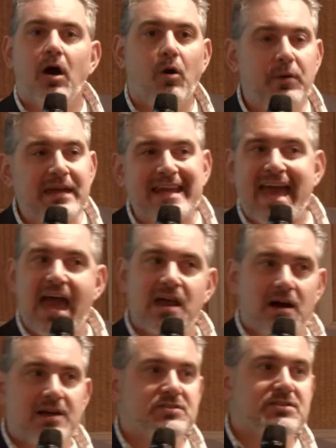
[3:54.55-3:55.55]
Are we going to add
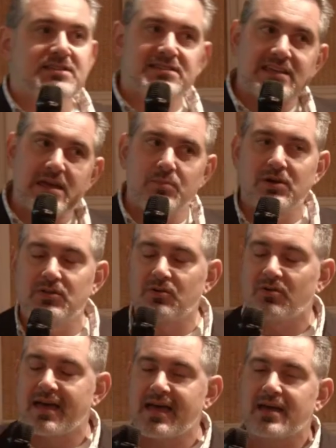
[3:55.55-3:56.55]
on to the schema in
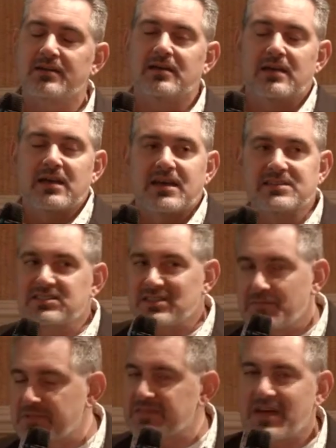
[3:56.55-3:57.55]
their head? Is it
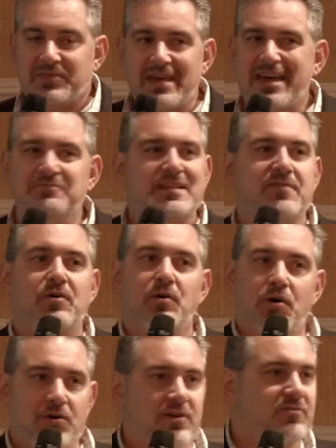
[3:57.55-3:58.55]
something that they have never
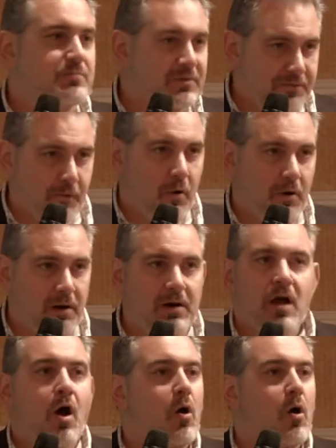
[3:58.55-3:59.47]
heard of before?